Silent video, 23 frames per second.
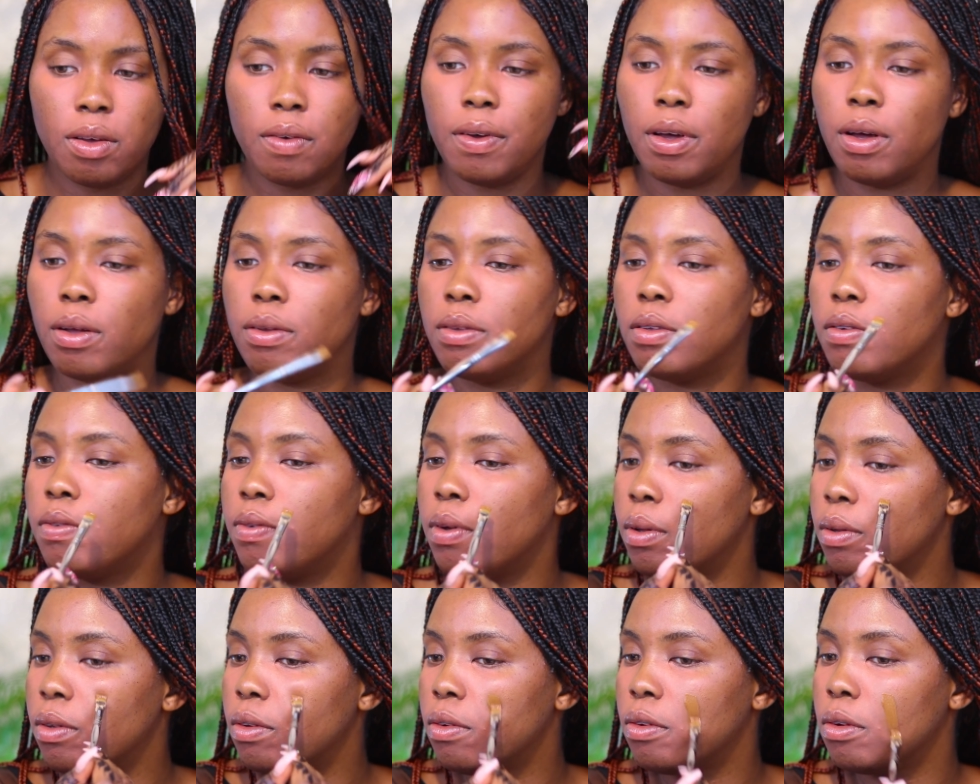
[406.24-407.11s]
love how this
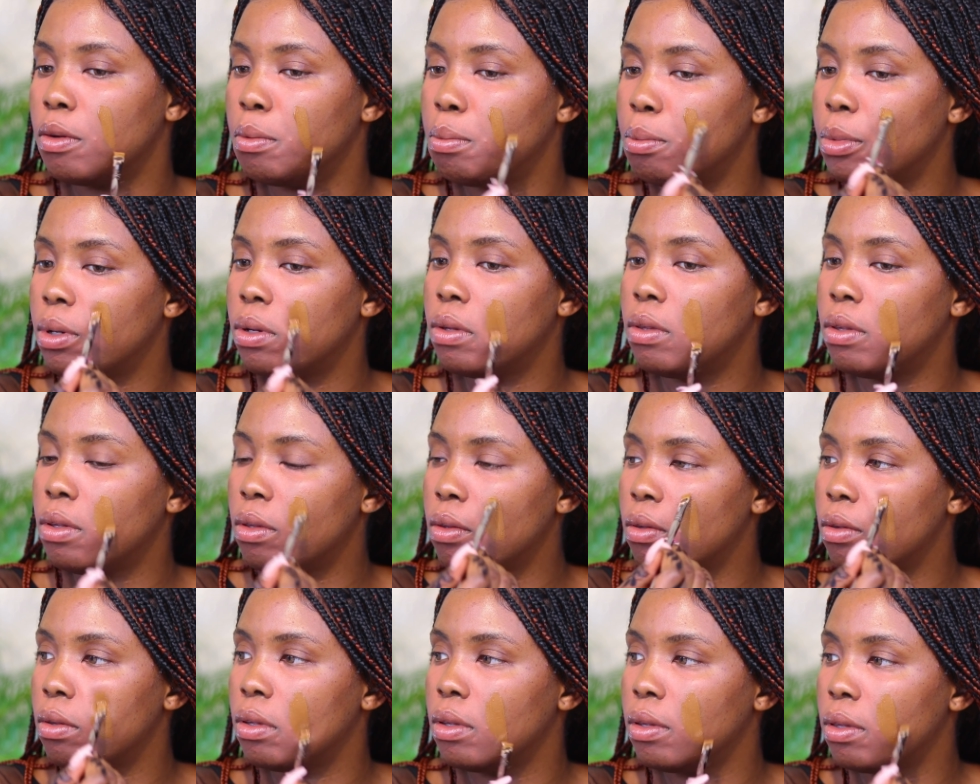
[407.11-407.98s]
foundation melts
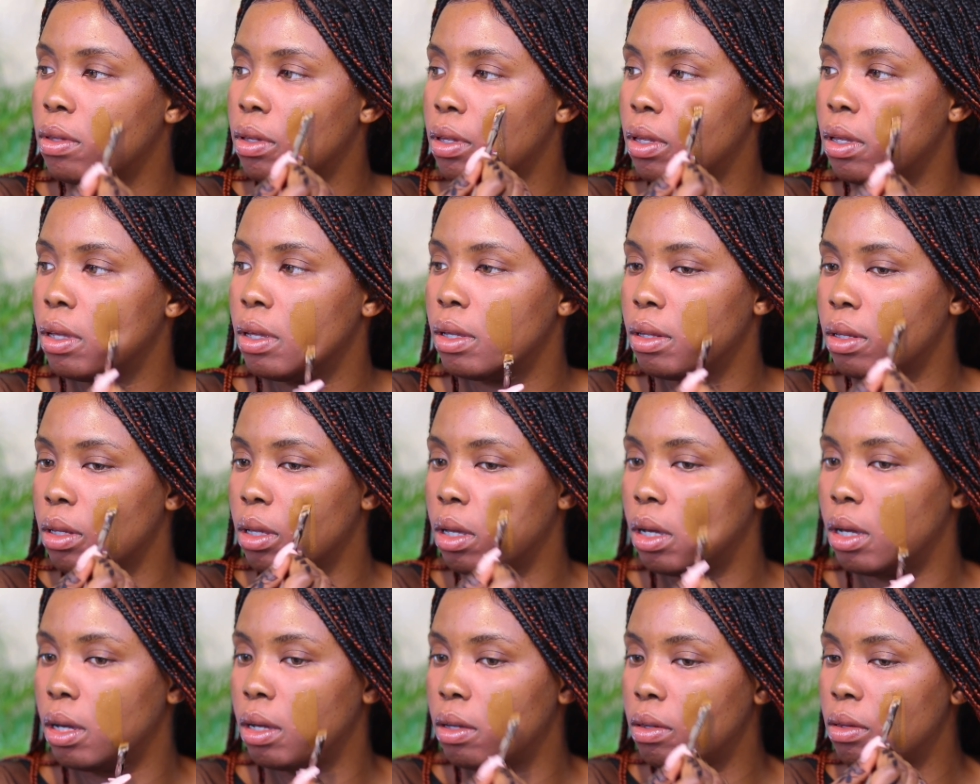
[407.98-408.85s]
into the skin,
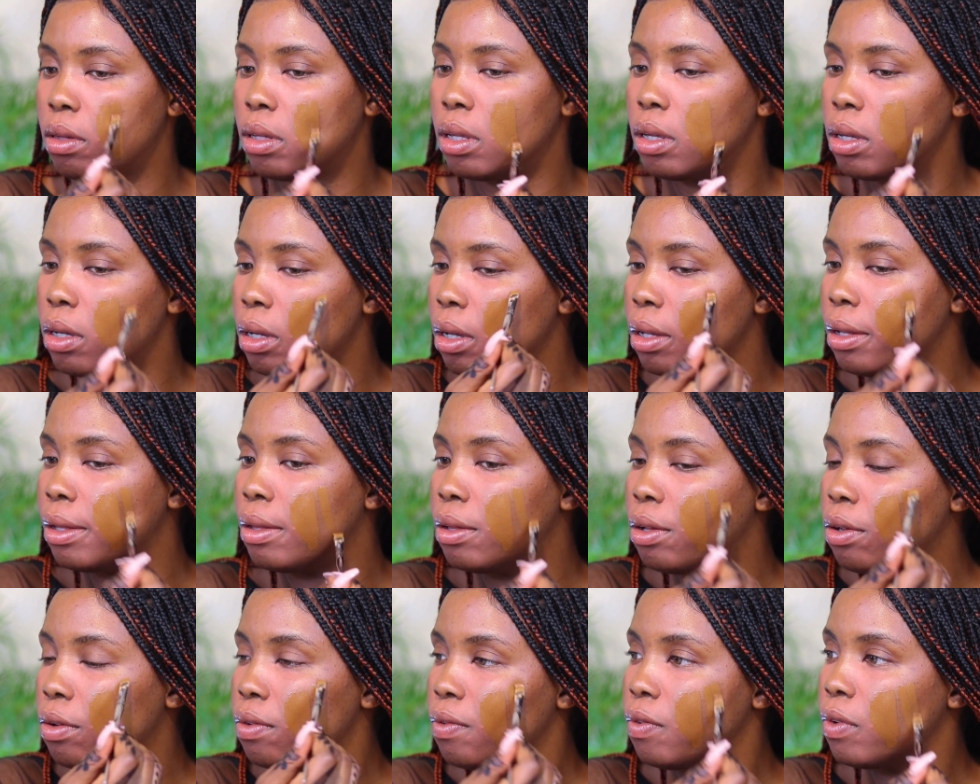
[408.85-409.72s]
guys. Like, I
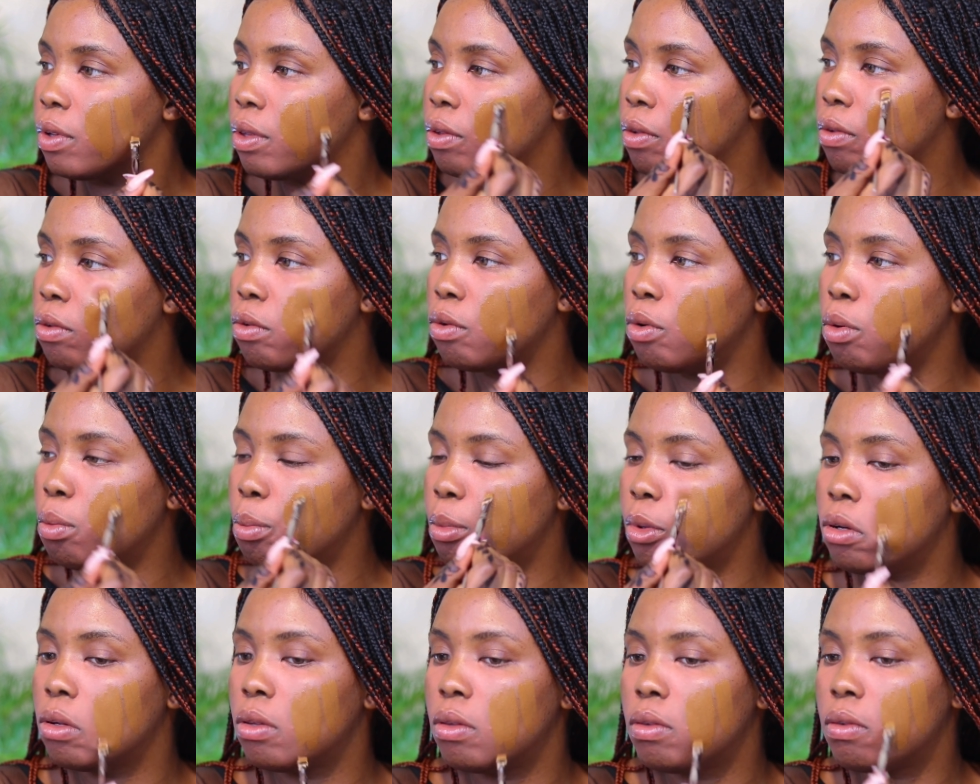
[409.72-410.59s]
love it so
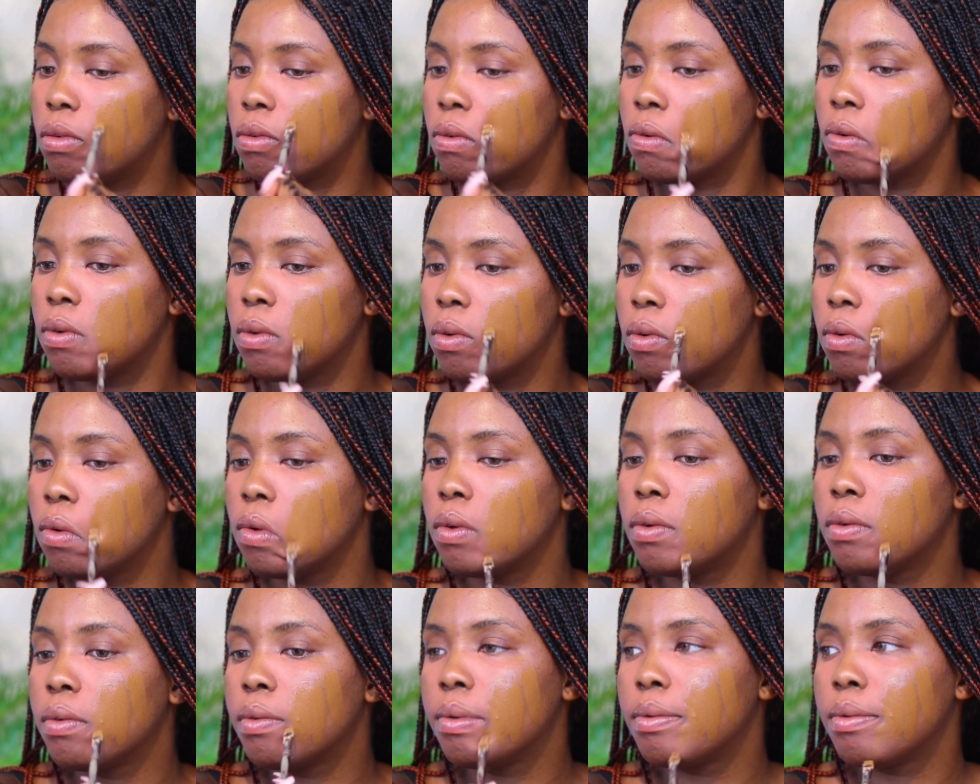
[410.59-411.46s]
much.
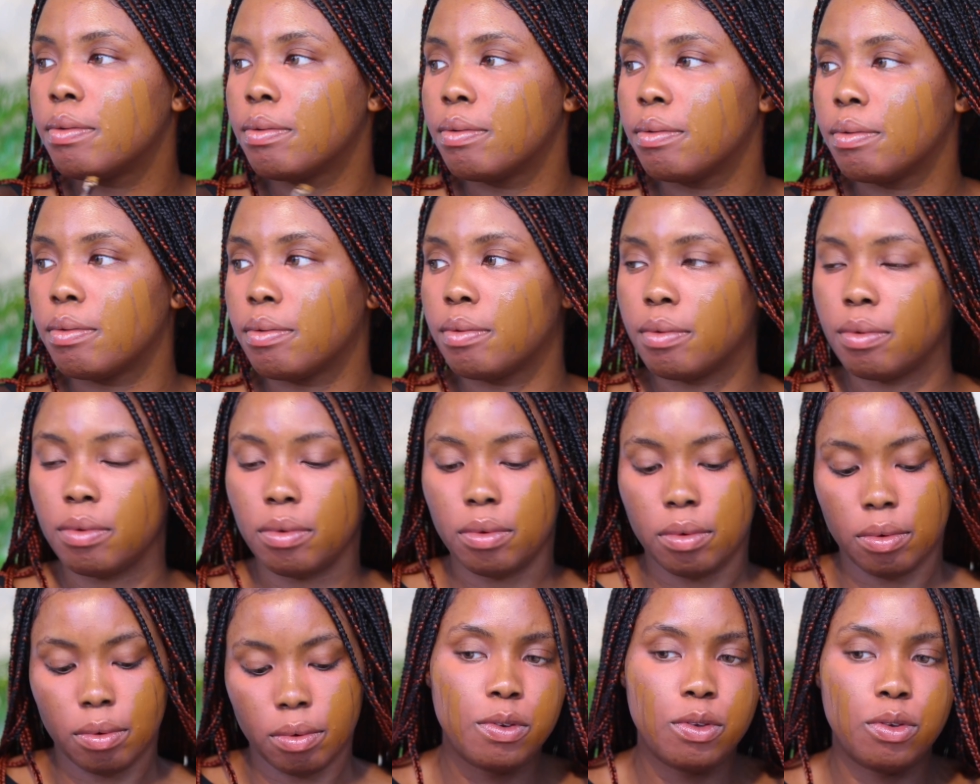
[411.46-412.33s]

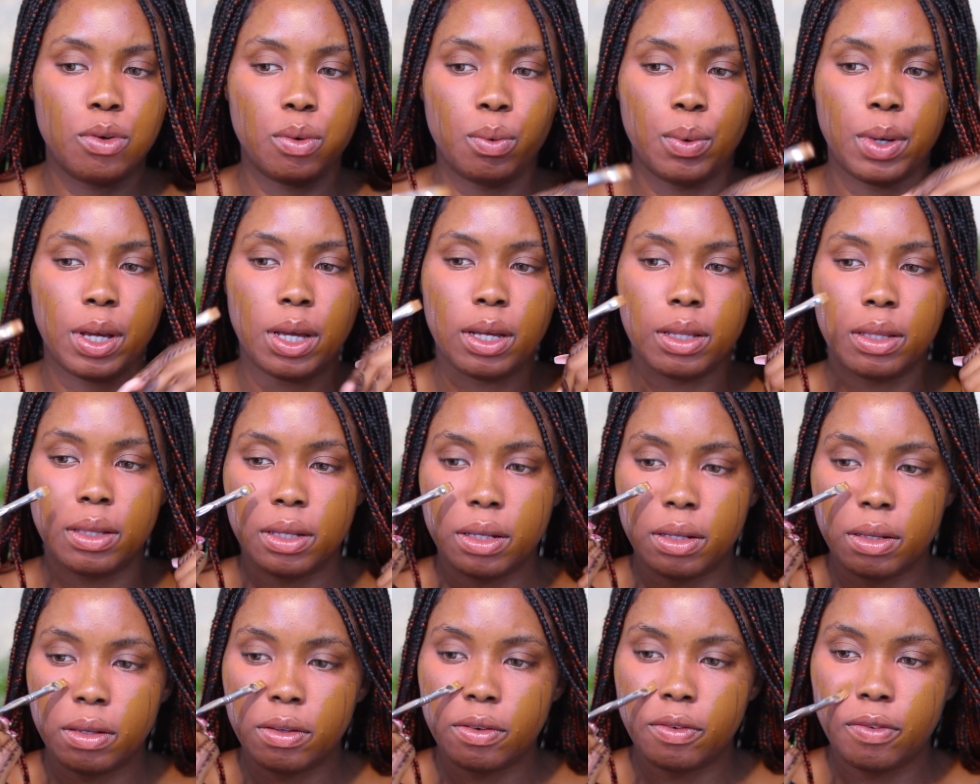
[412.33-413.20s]
A video where I
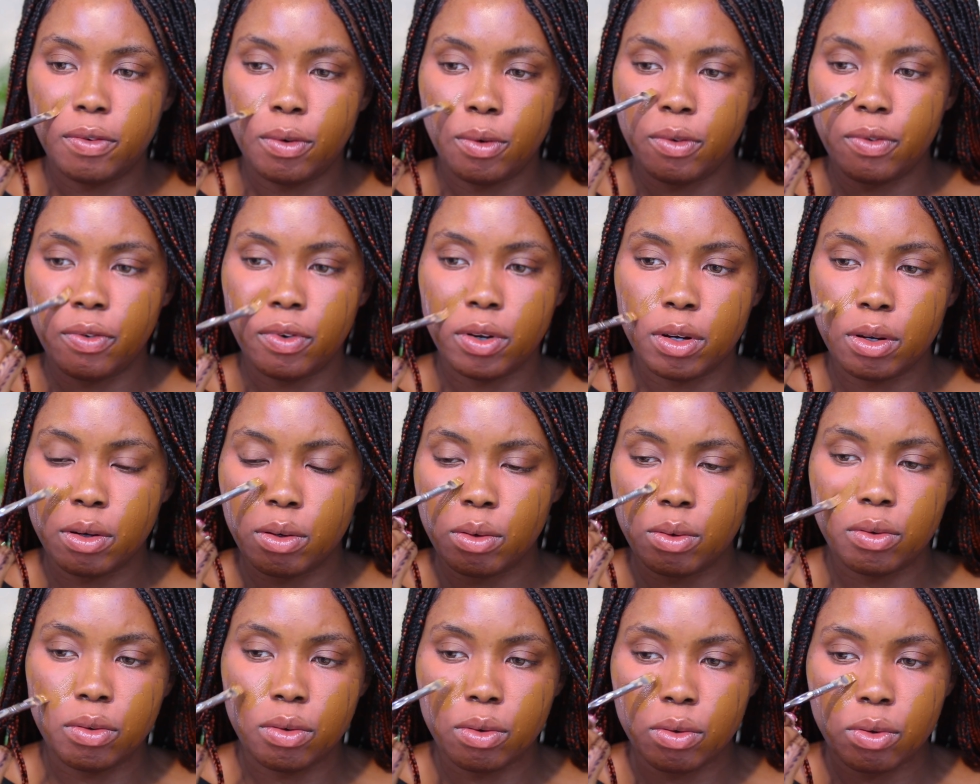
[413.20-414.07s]
did the full
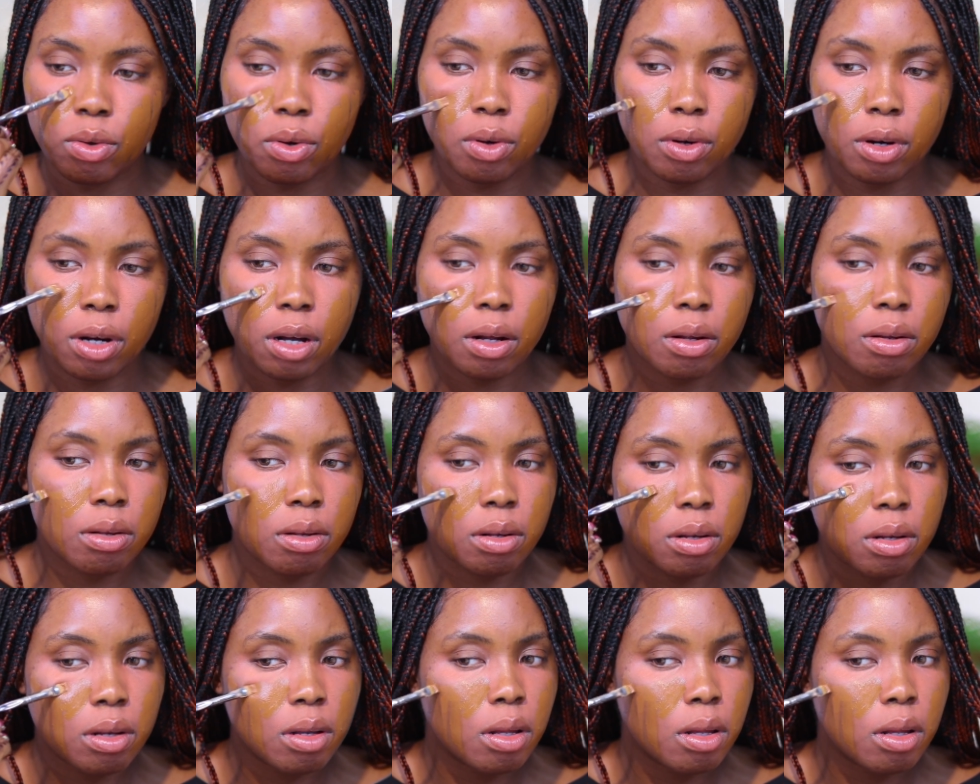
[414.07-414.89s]
freckle tutorial